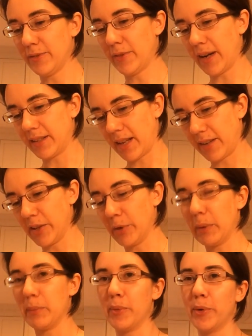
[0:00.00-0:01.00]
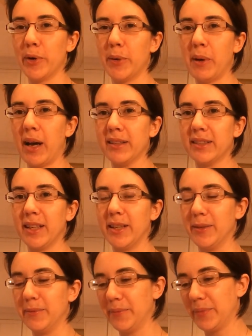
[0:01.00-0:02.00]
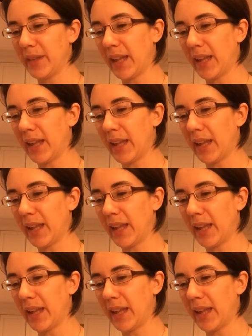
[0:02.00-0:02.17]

Find out a little bit more about them.